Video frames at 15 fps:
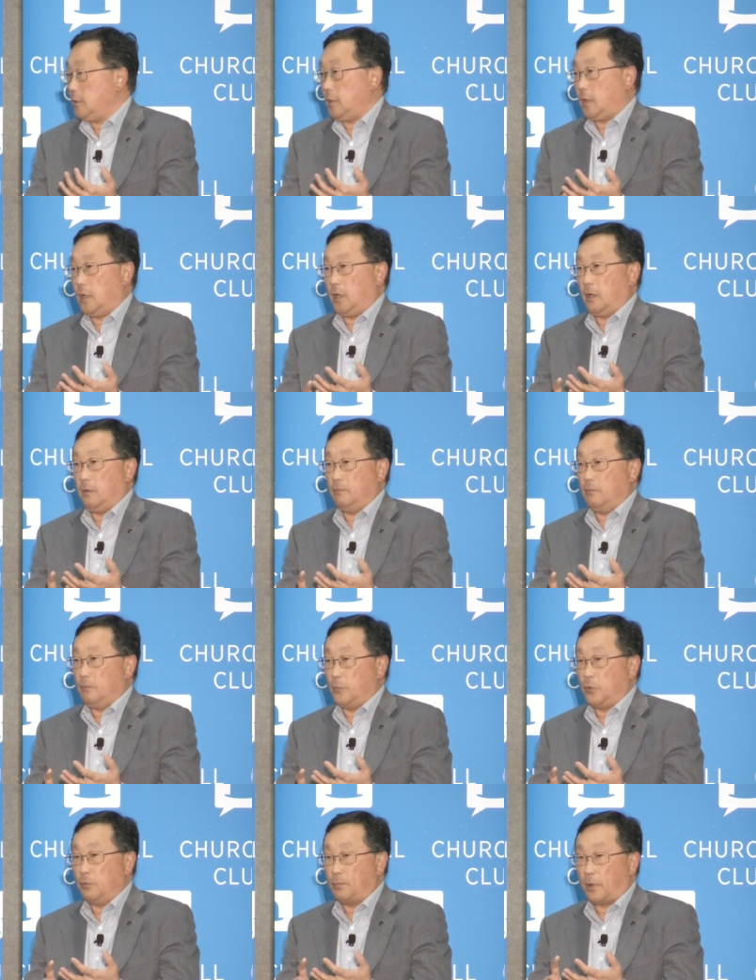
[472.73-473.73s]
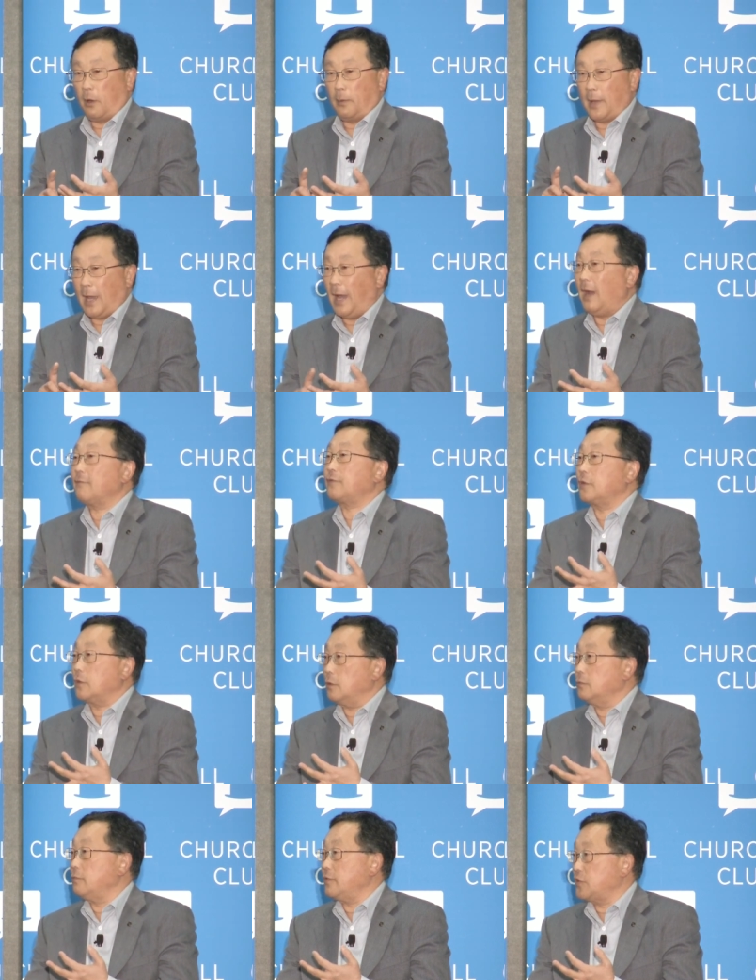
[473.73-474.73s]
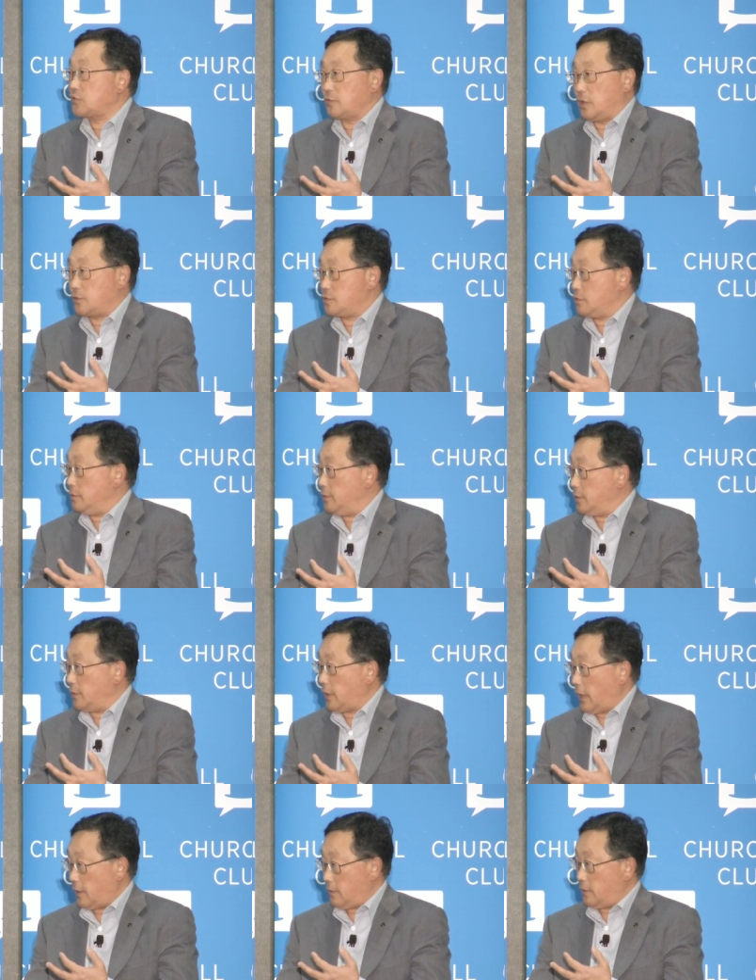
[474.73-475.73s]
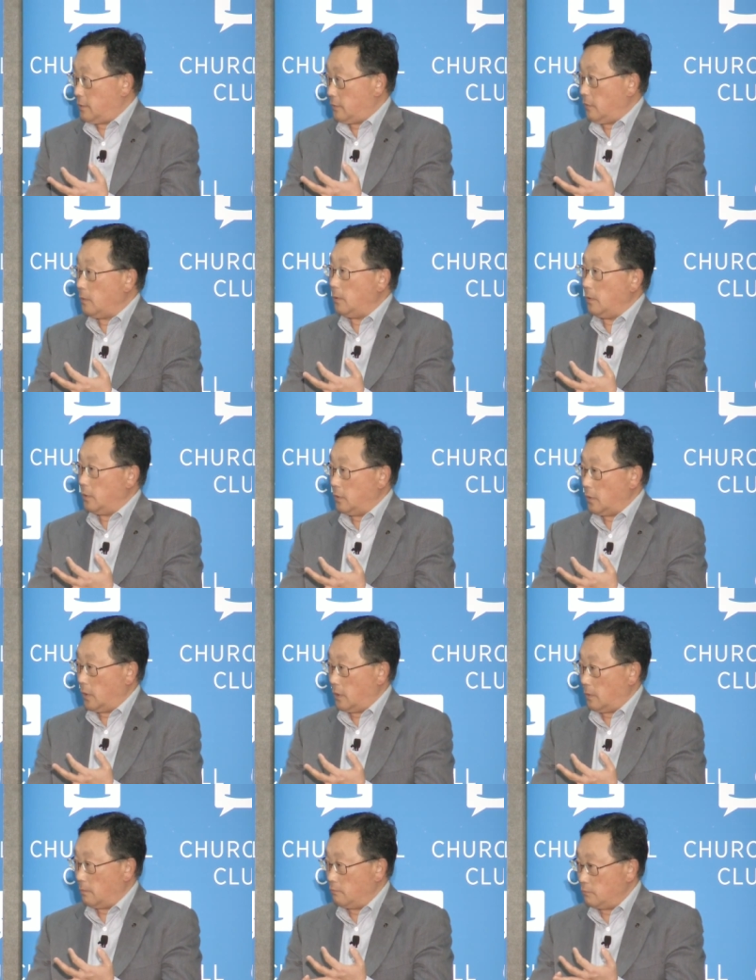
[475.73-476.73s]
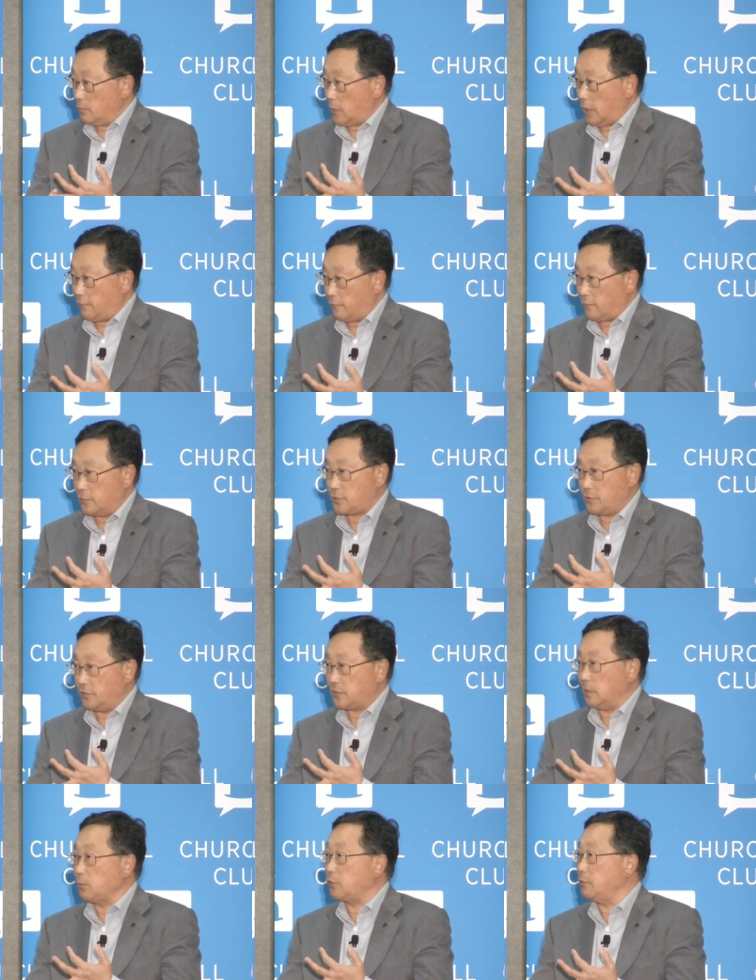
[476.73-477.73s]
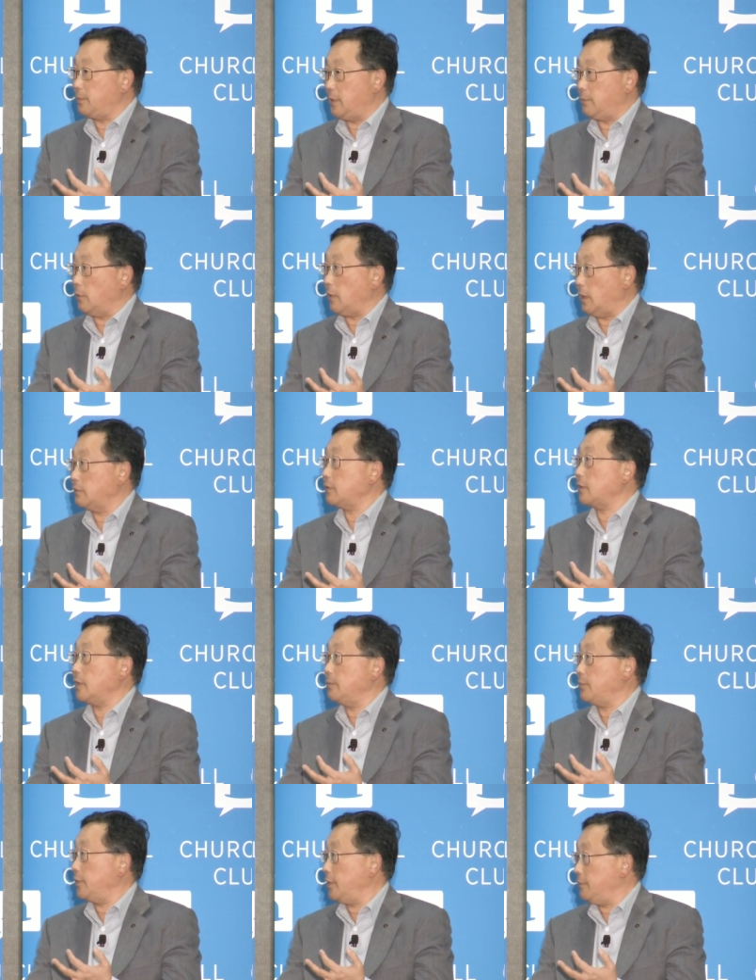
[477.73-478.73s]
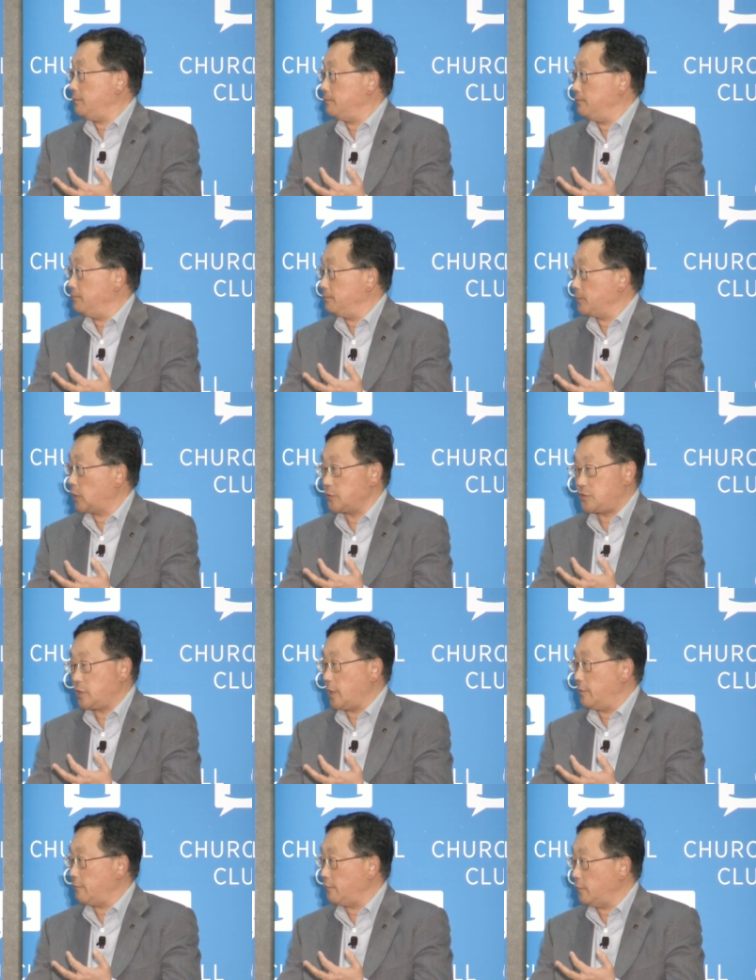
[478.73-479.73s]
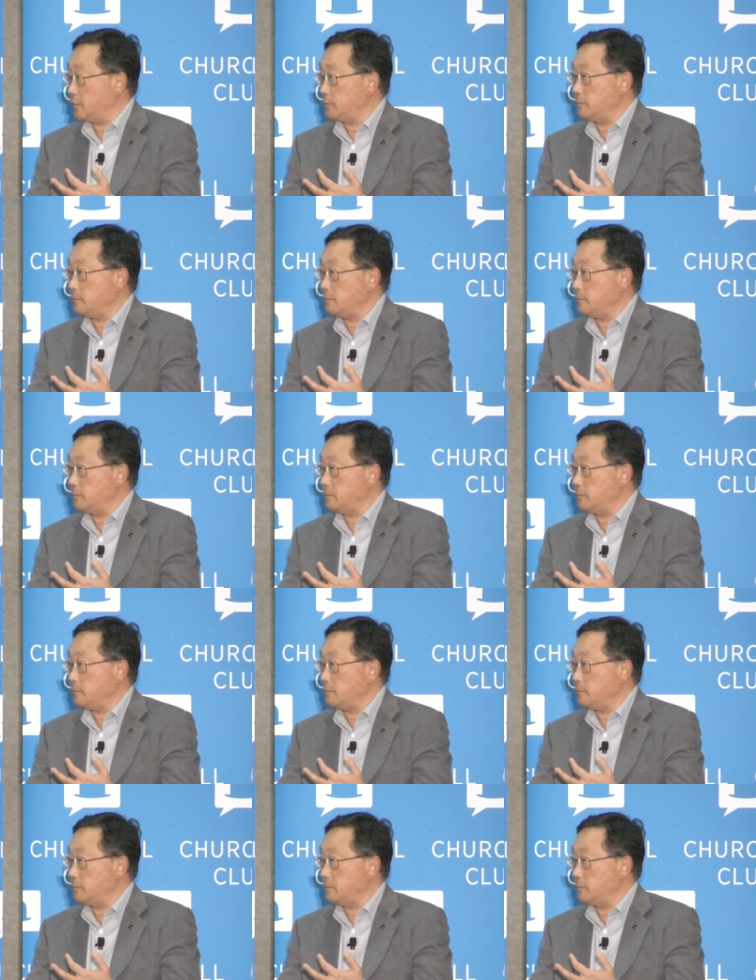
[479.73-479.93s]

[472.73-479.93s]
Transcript: Um, you probably have to go restructure and get, um, unfortunately, some good people out of the company because you can't afford